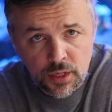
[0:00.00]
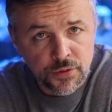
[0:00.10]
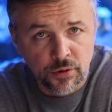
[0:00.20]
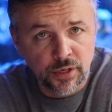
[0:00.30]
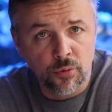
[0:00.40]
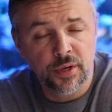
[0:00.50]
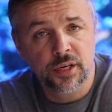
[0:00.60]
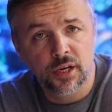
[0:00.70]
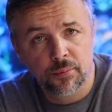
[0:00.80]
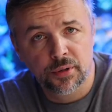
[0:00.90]
There are now
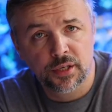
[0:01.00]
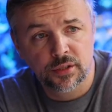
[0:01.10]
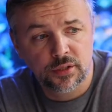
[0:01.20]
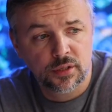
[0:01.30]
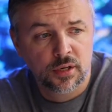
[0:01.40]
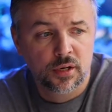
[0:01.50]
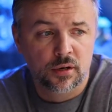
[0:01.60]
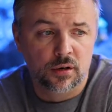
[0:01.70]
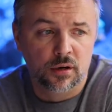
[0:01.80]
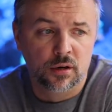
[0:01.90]
many companies
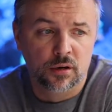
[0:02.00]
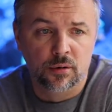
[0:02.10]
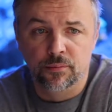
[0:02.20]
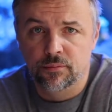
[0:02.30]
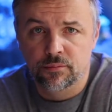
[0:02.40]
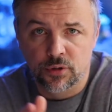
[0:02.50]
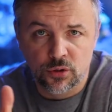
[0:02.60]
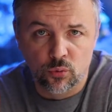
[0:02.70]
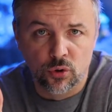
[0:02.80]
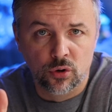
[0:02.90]
in
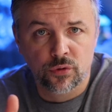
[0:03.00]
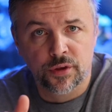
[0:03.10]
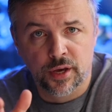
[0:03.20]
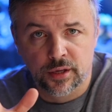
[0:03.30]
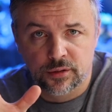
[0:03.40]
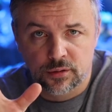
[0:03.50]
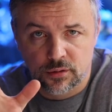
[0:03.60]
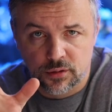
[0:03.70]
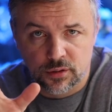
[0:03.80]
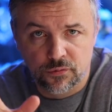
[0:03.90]
the world that
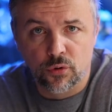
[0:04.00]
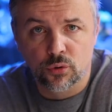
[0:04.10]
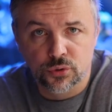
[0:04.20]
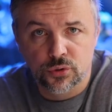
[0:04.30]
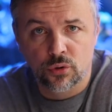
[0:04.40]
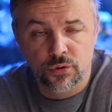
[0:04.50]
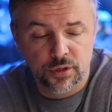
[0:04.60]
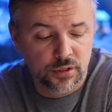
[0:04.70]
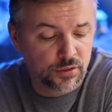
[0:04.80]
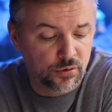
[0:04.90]
focus on
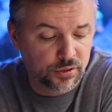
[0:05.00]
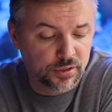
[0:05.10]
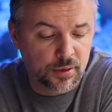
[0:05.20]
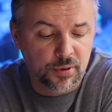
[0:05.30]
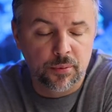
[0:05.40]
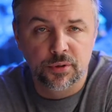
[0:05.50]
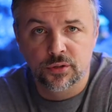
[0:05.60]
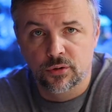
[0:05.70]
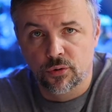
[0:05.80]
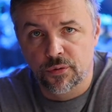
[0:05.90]
this. There's some
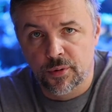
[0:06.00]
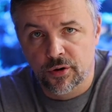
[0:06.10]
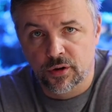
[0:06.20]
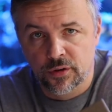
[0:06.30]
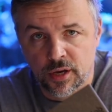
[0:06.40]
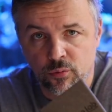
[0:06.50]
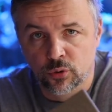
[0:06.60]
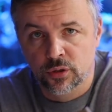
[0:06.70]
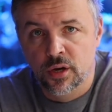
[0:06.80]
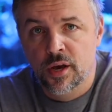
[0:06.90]
companies in North America that
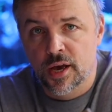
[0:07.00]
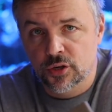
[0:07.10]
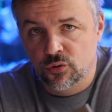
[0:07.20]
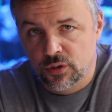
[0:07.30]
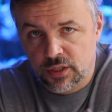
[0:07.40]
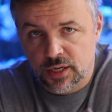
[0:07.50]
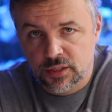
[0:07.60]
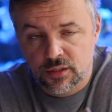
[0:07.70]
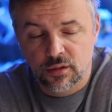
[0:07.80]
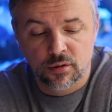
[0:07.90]
would actually
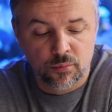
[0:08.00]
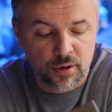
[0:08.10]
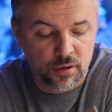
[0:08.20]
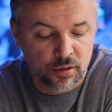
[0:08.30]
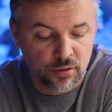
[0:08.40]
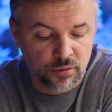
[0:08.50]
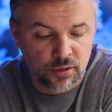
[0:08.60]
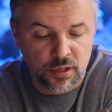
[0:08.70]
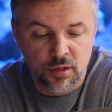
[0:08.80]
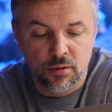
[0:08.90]
test
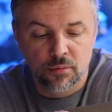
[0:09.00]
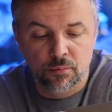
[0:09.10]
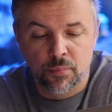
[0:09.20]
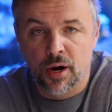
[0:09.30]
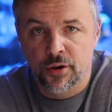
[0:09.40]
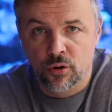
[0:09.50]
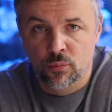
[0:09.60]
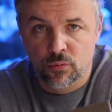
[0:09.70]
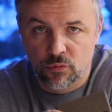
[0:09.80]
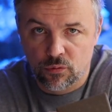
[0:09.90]
the
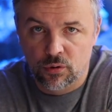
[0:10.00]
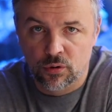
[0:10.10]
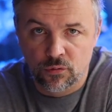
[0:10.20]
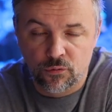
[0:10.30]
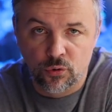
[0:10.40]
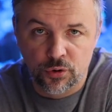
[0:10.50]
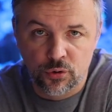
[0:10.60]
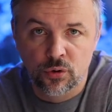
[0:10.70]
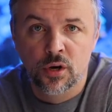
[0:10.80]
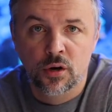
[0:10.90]
biome for you,